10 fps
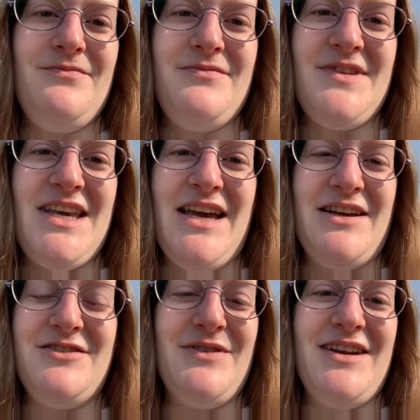
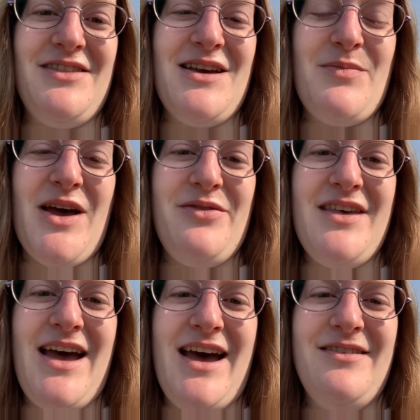can't do anything about
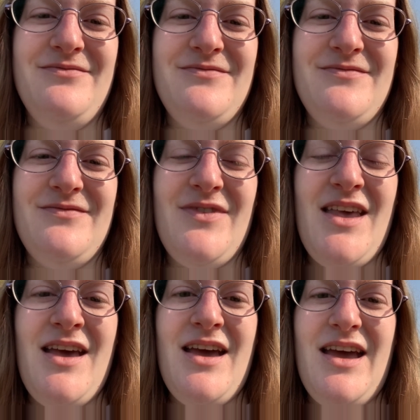that.
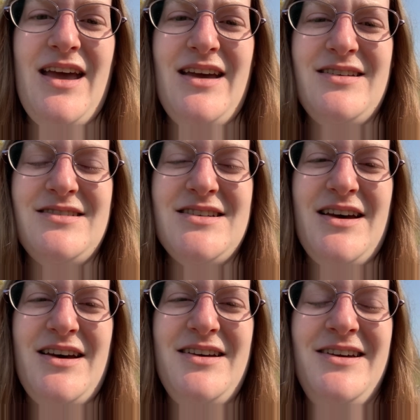
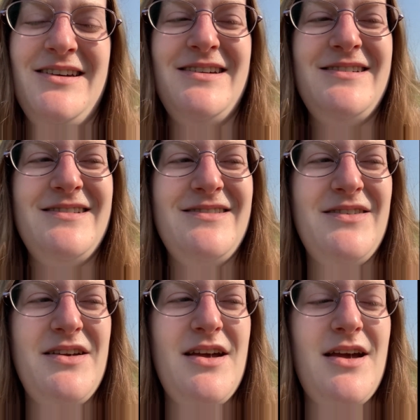And
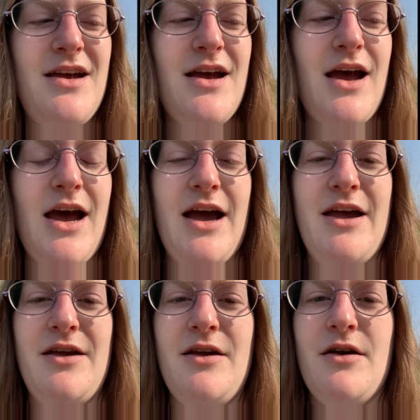
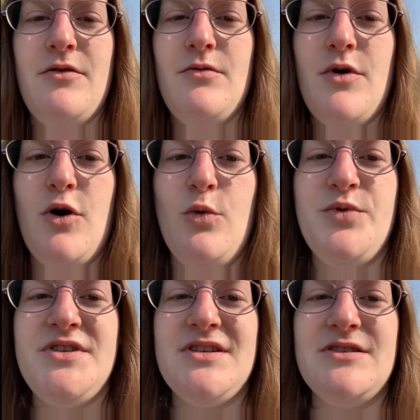I hope
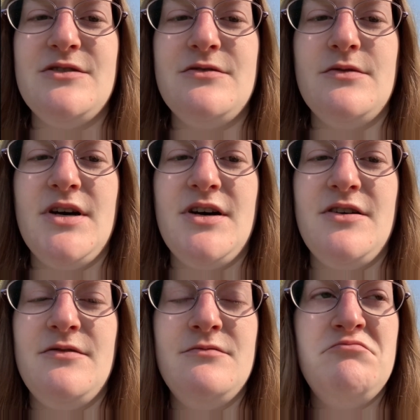
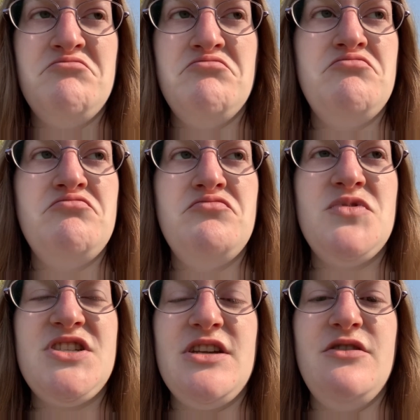to
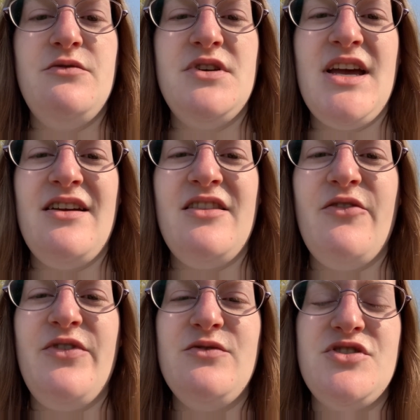see you again in the
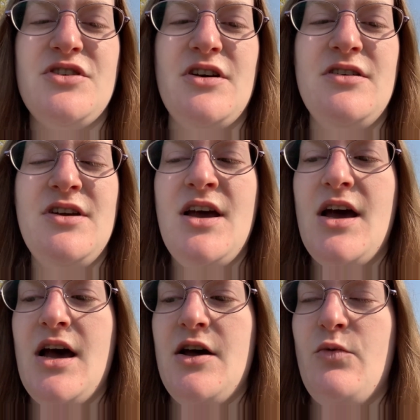future.
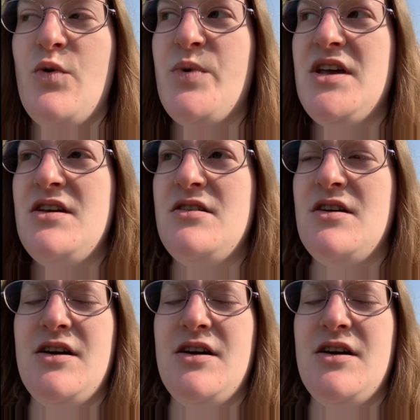I will be